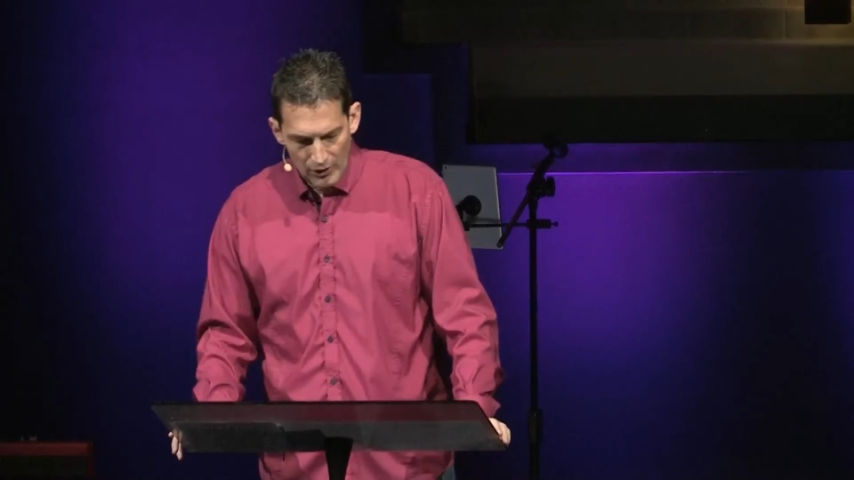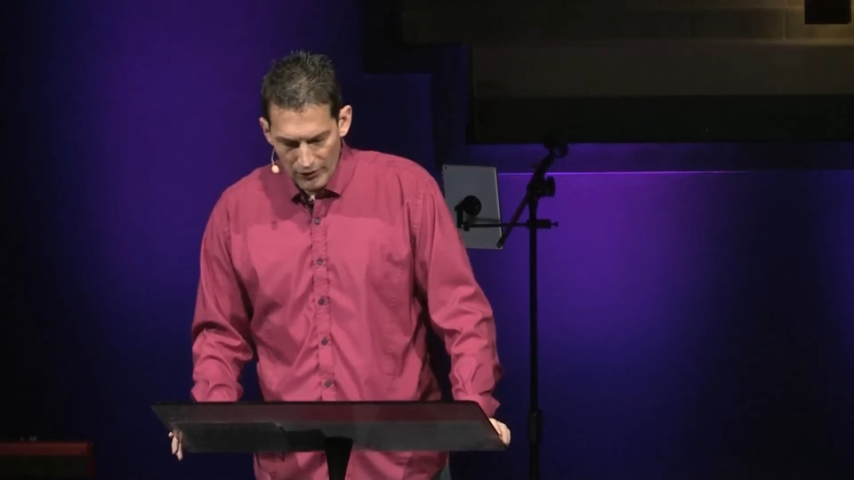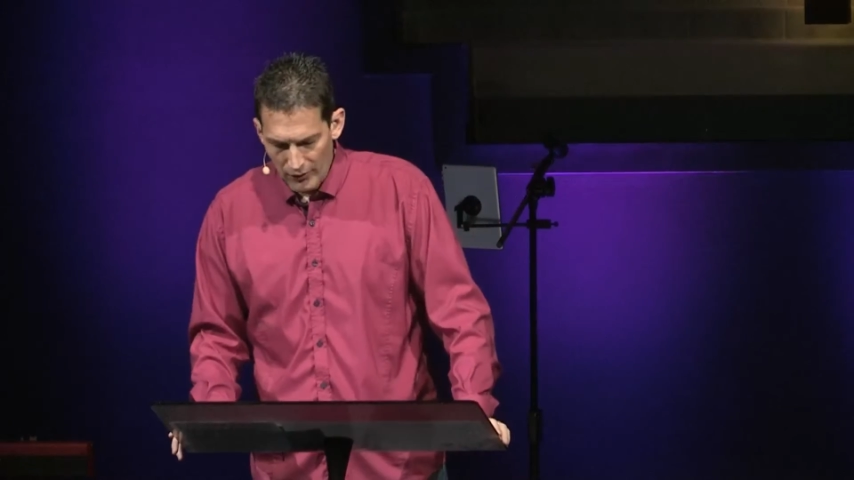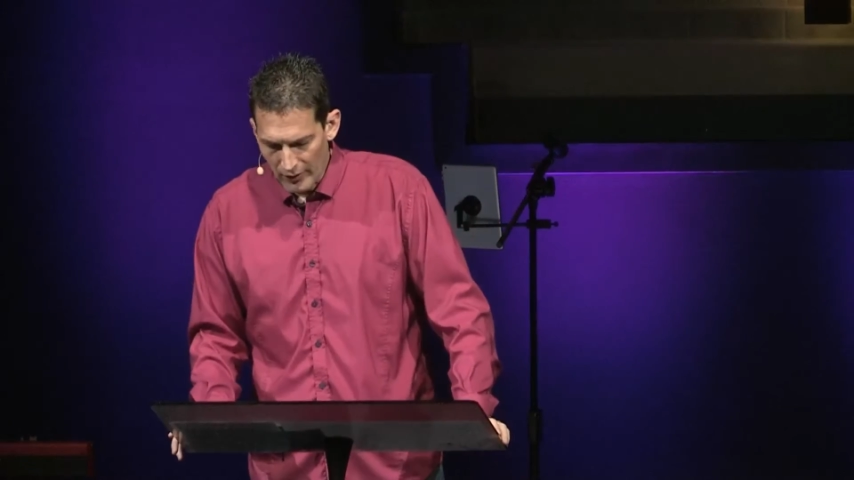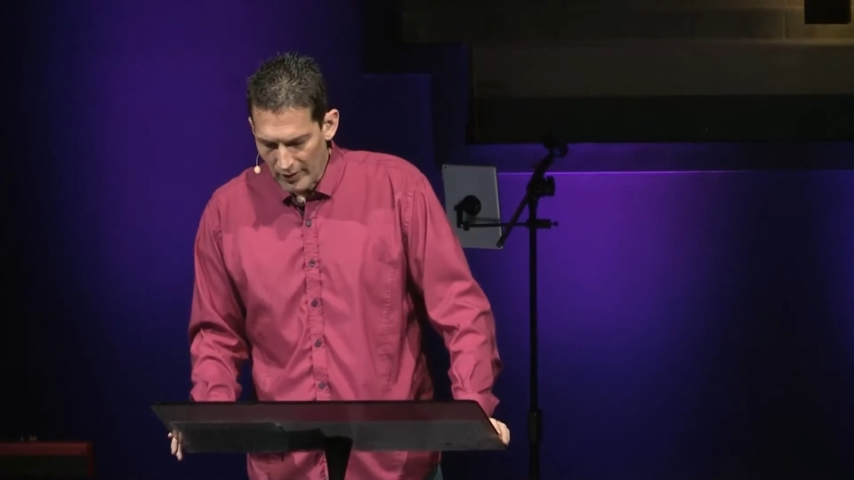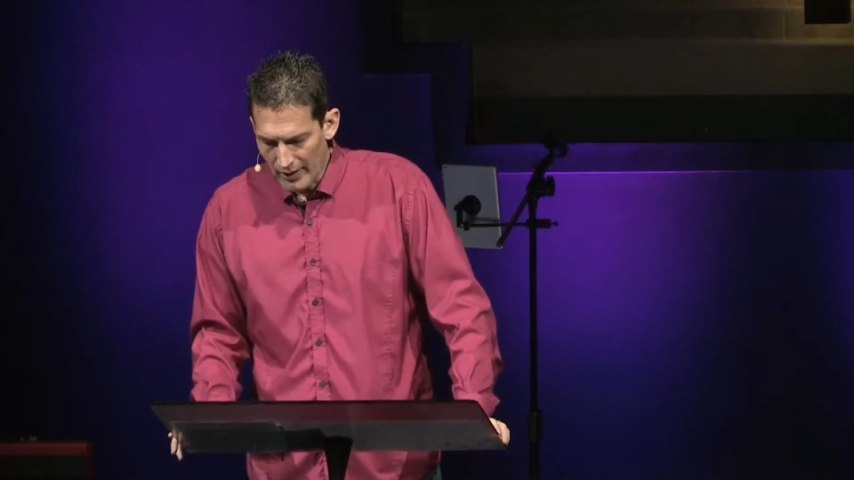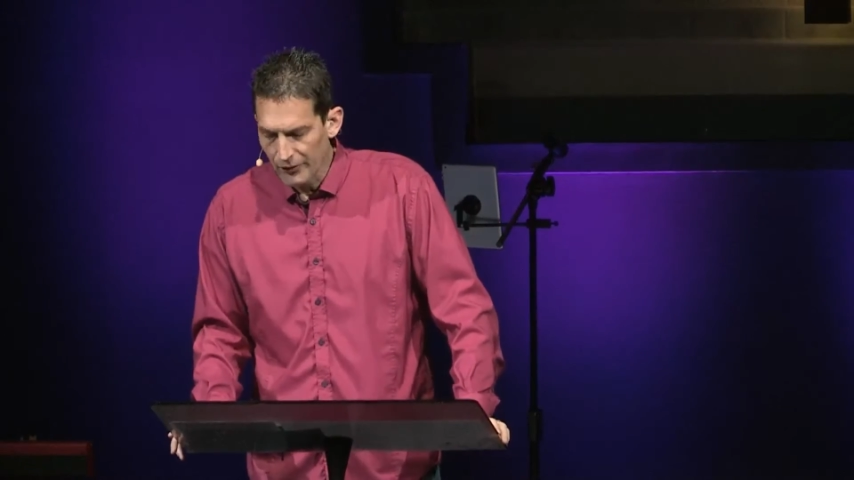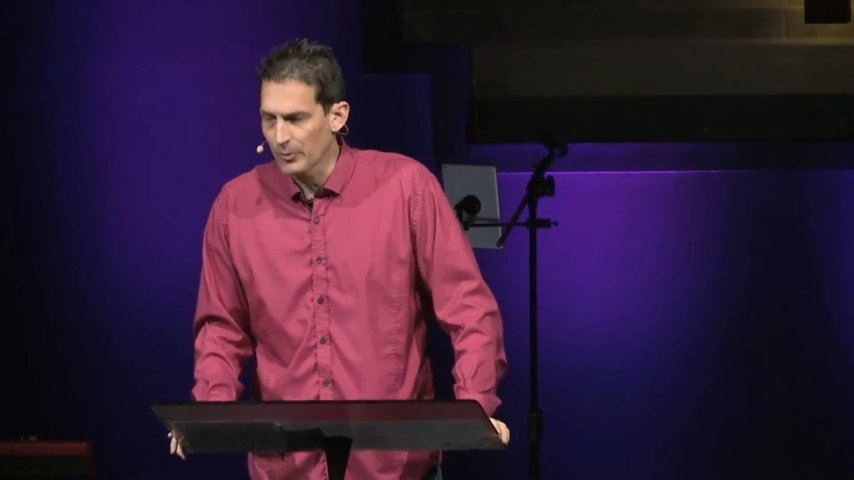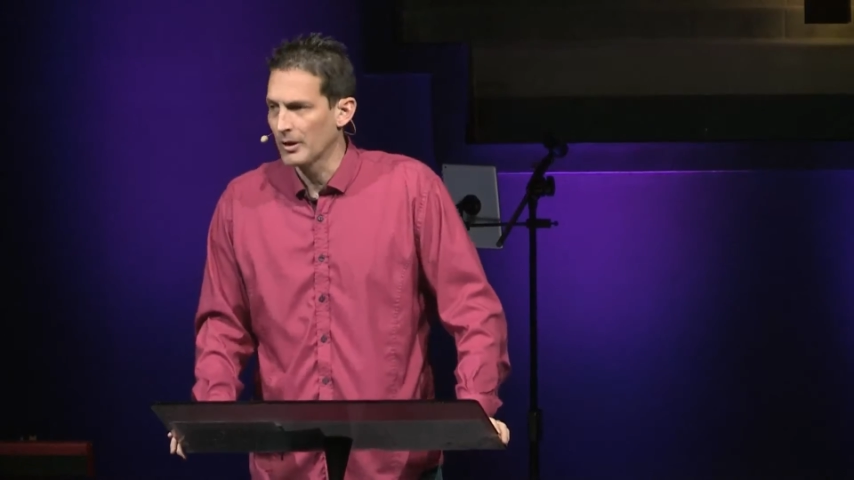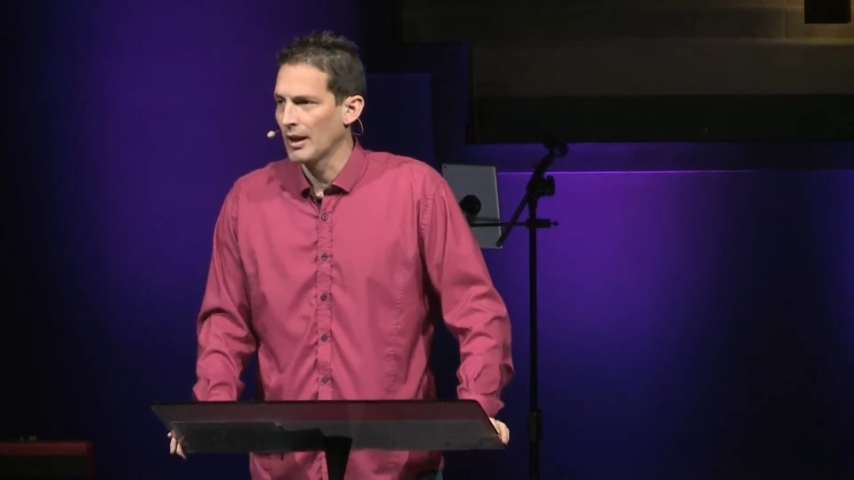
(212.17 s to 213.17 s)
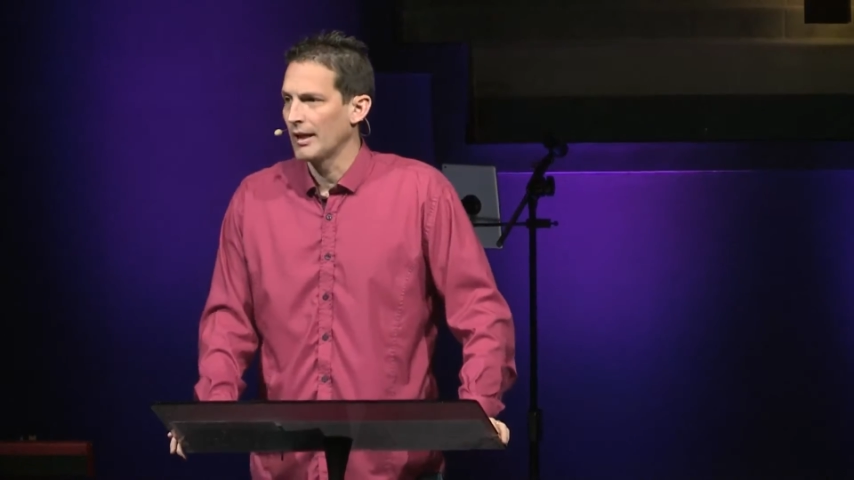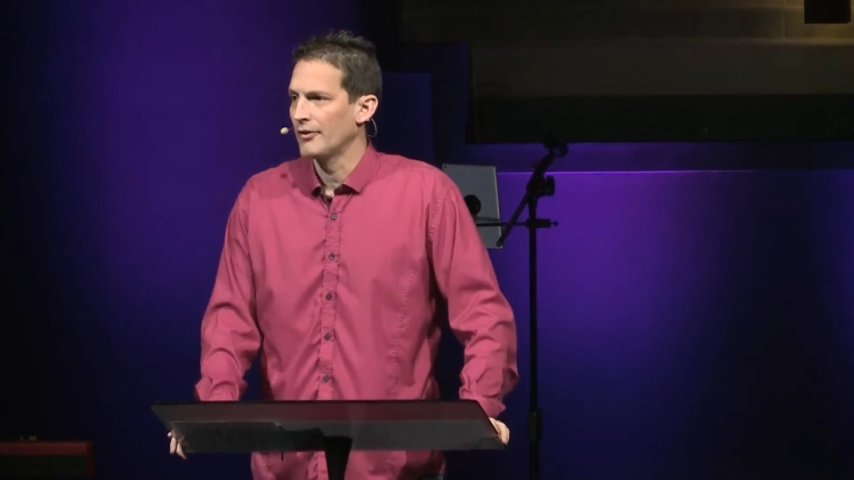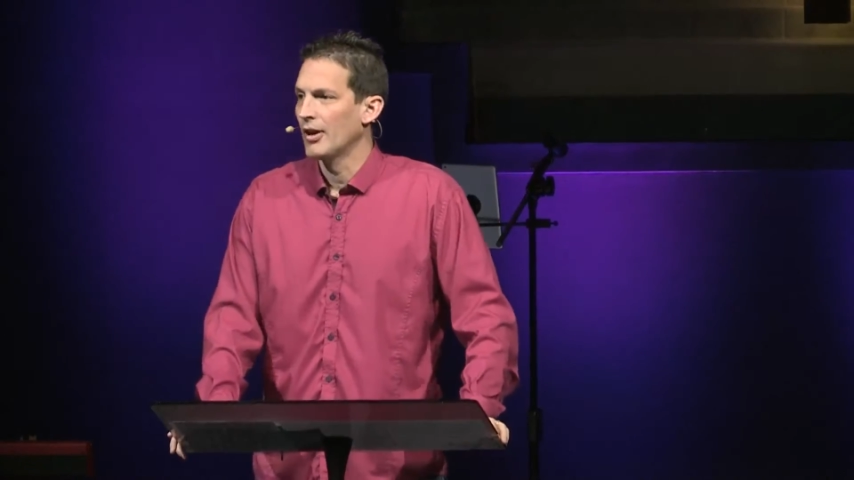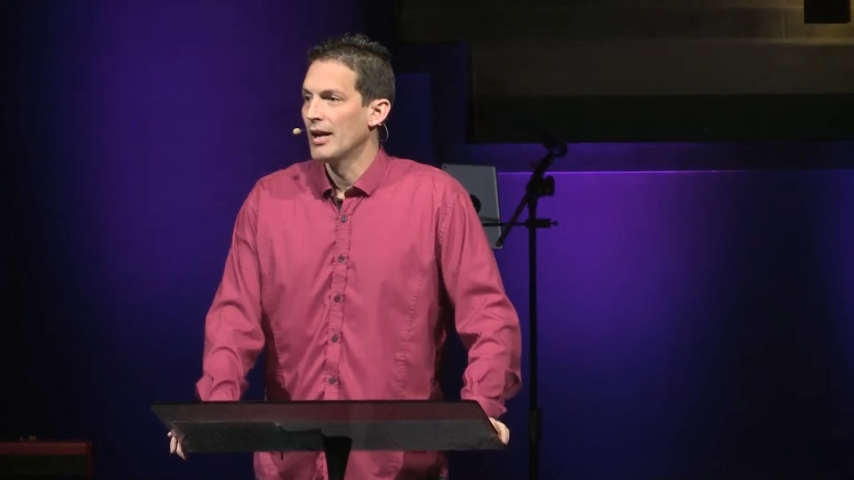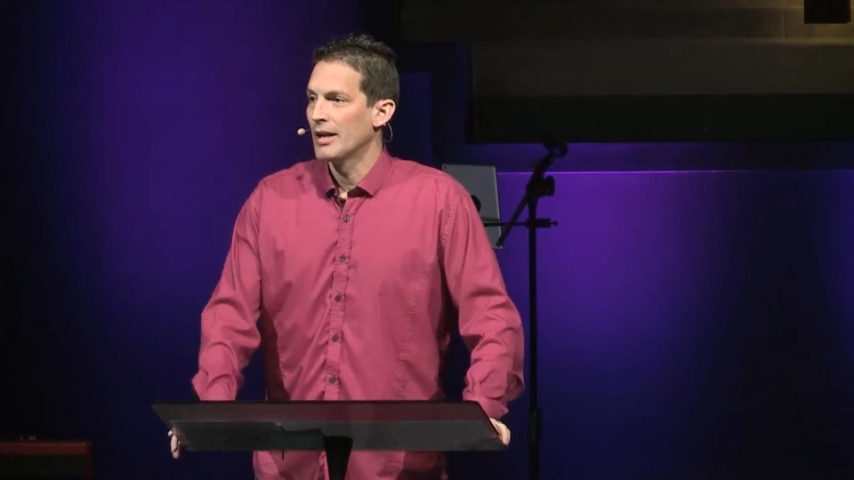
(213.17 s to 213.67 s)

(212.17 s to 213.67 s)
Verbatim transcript: to the Israelites.